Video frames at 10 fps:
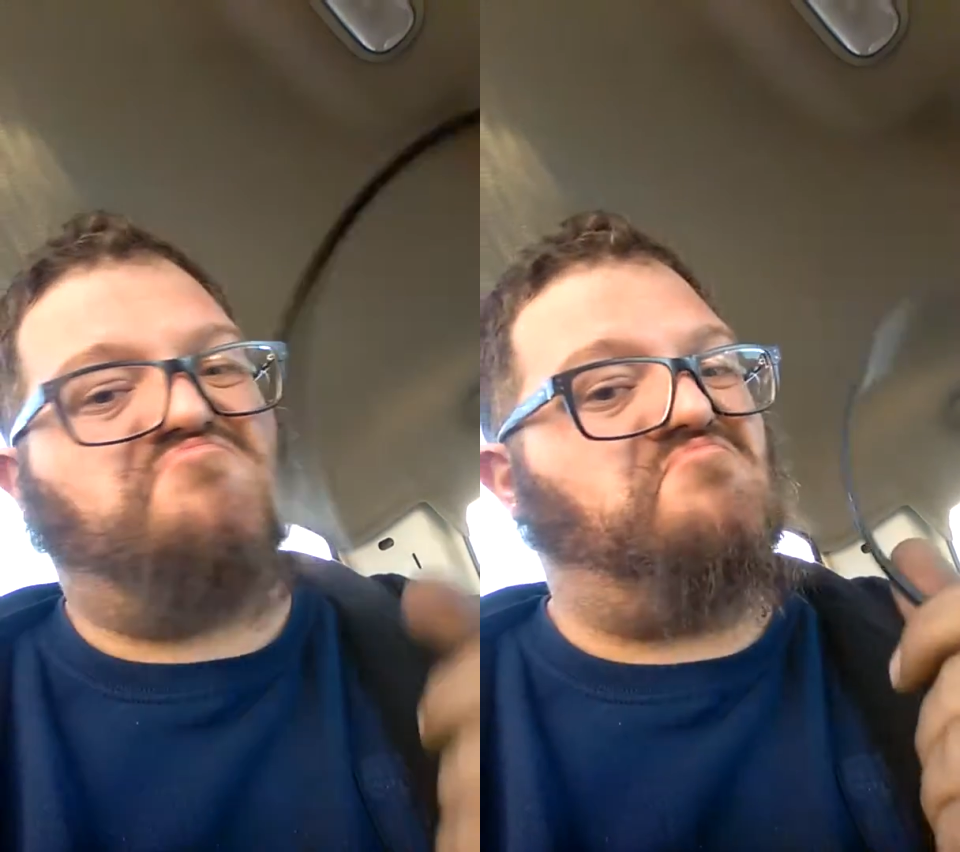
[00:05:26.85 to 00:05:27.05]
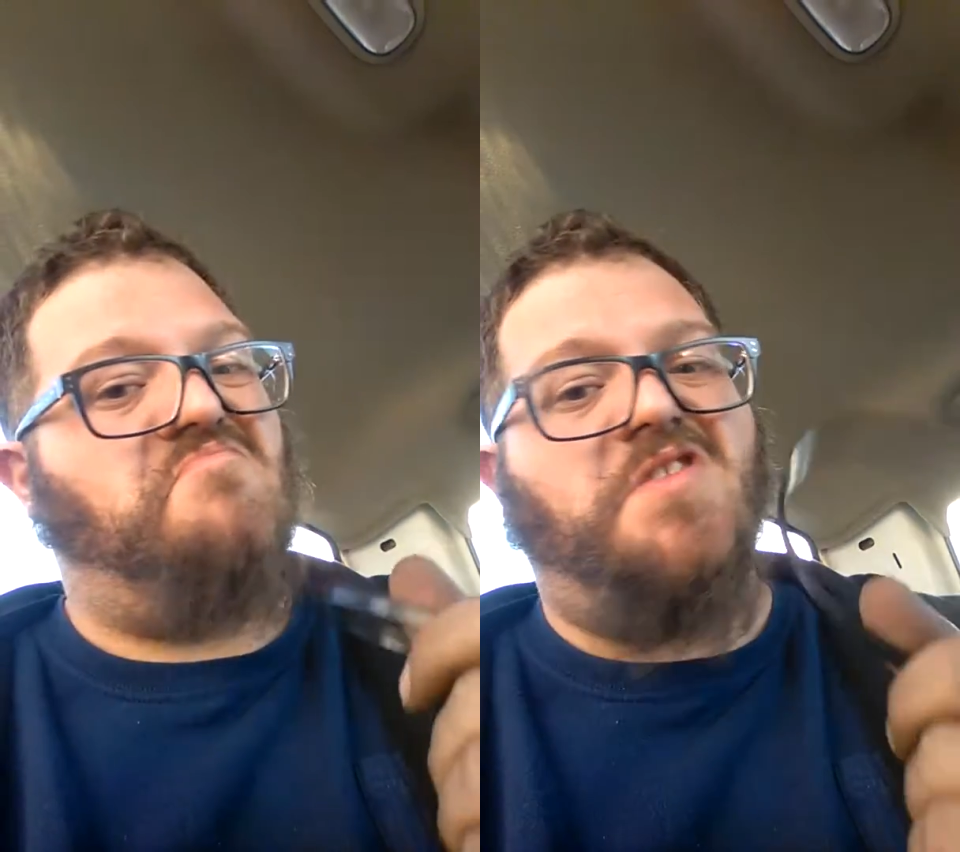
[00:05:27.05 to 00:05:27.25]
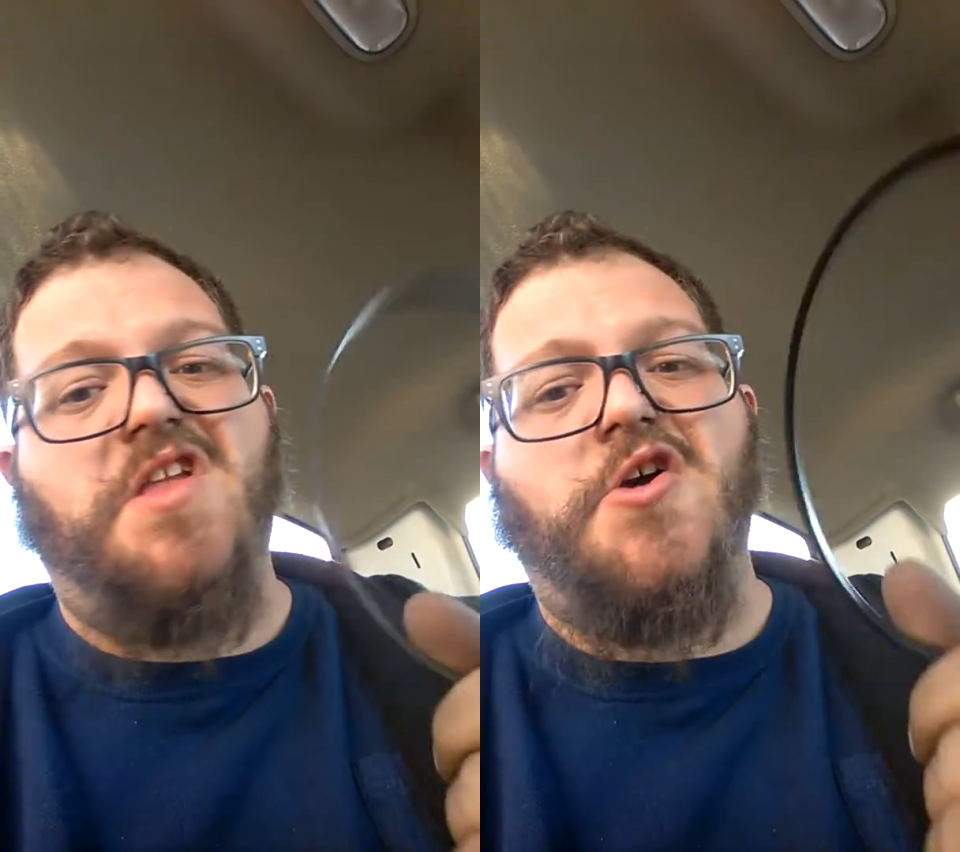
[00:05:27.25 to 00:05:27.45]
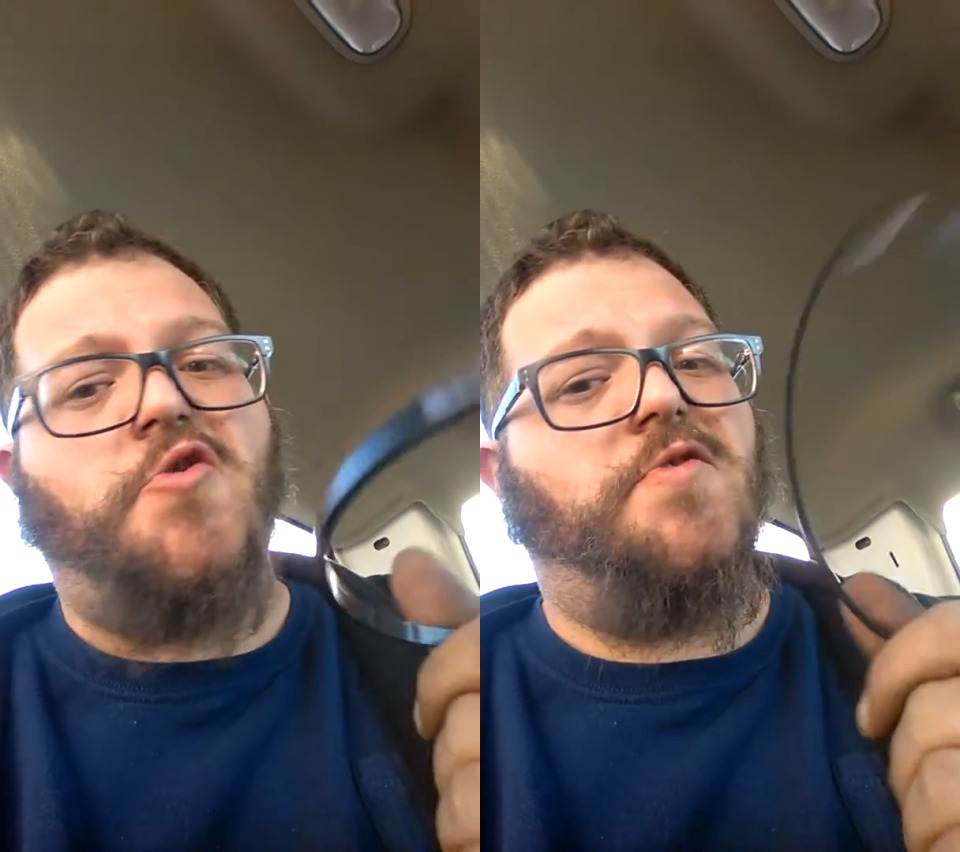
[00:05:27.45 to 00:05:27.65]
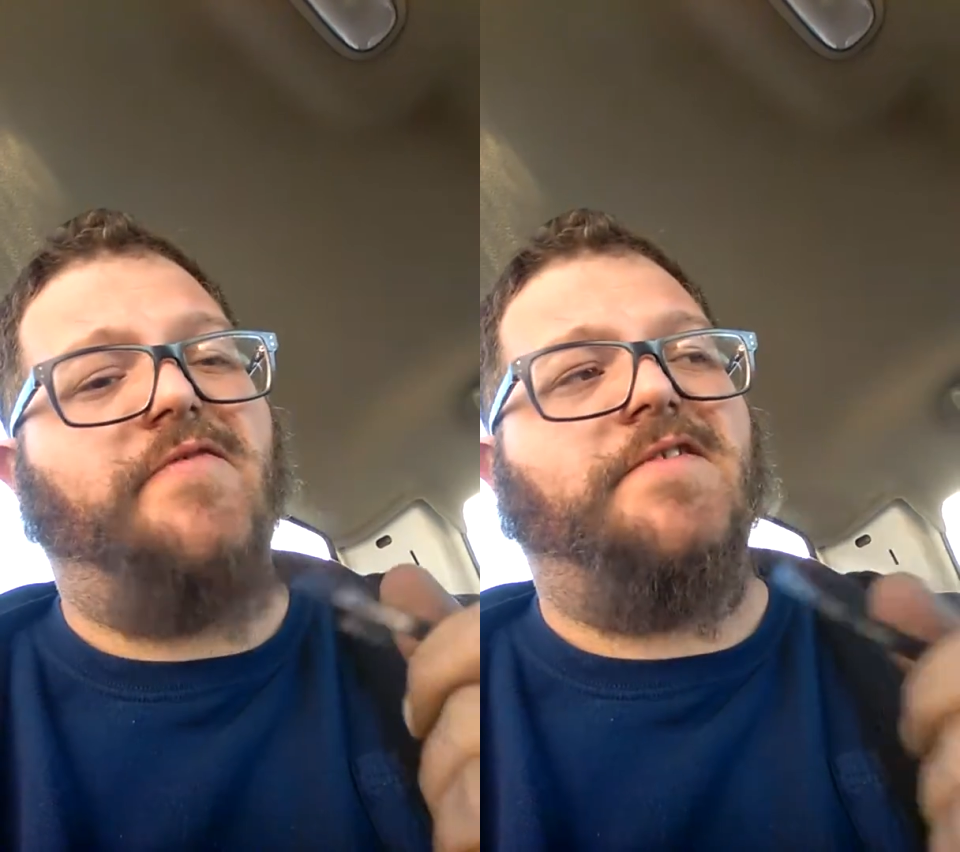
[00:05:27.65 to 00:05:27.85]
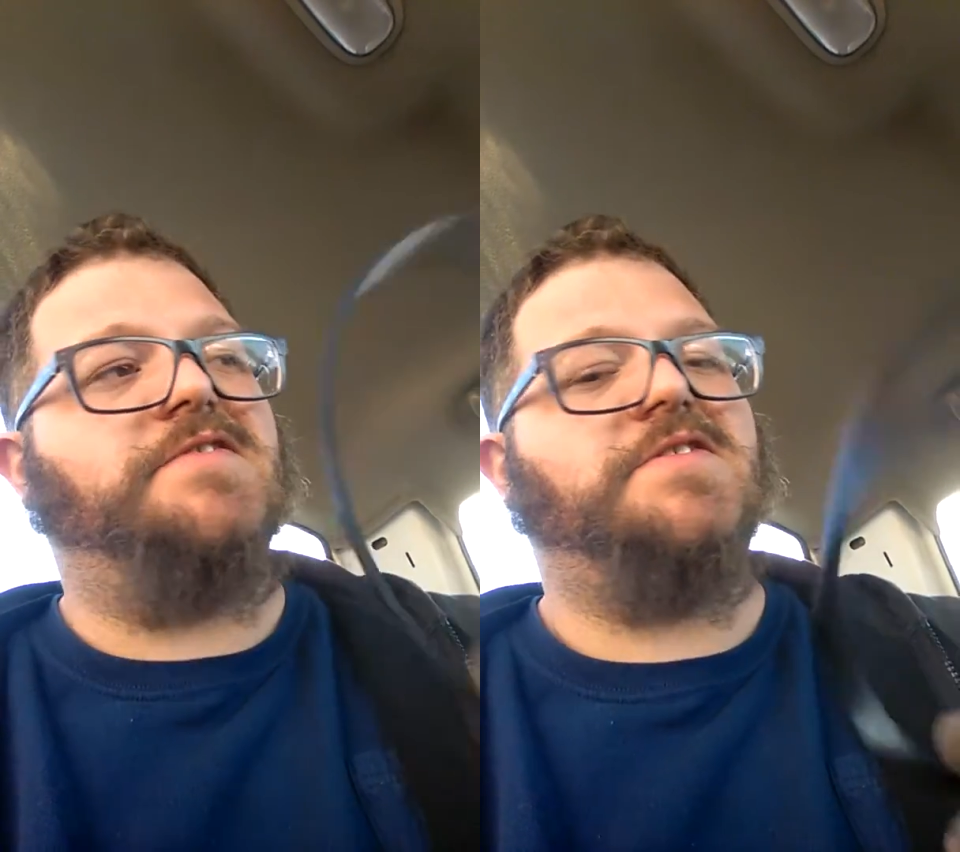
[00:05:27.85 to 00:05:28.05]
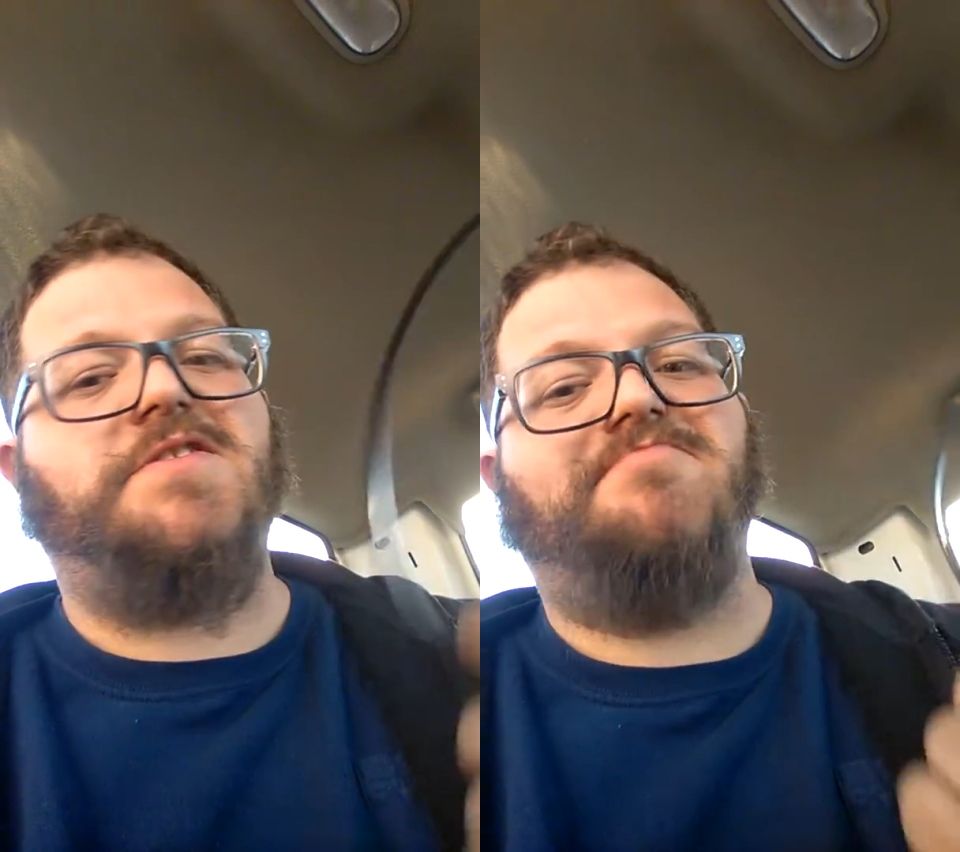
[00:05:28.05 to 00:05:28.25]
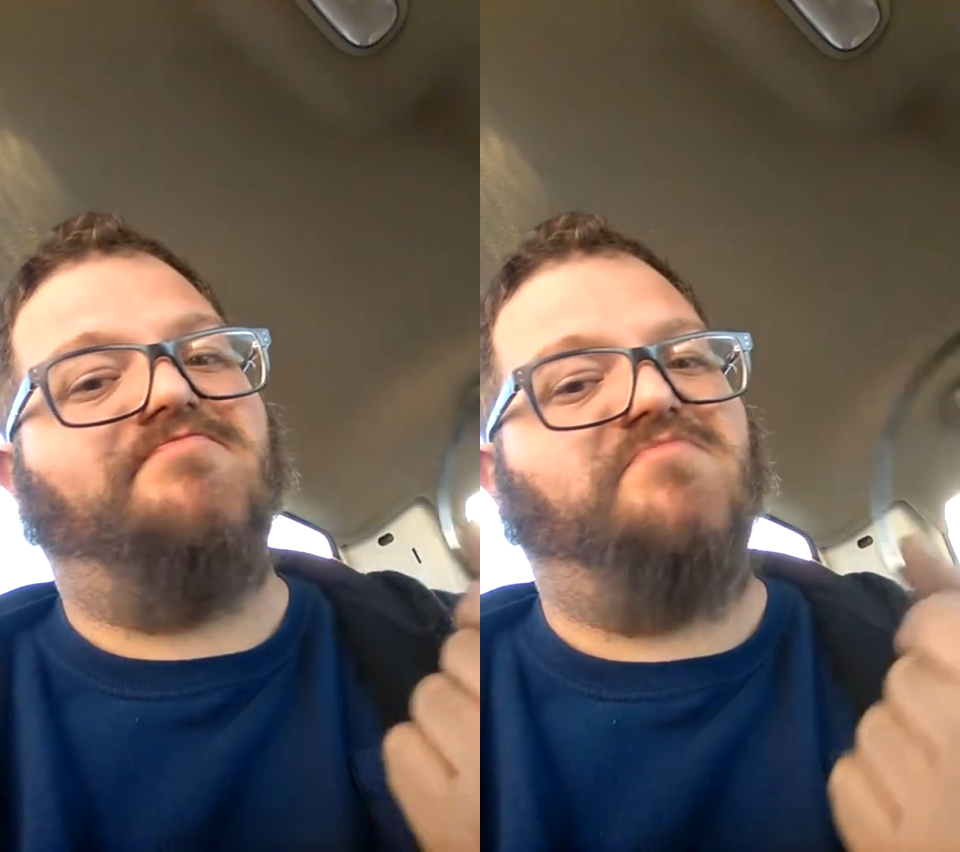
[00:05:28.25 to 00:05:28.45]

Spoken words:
No difference.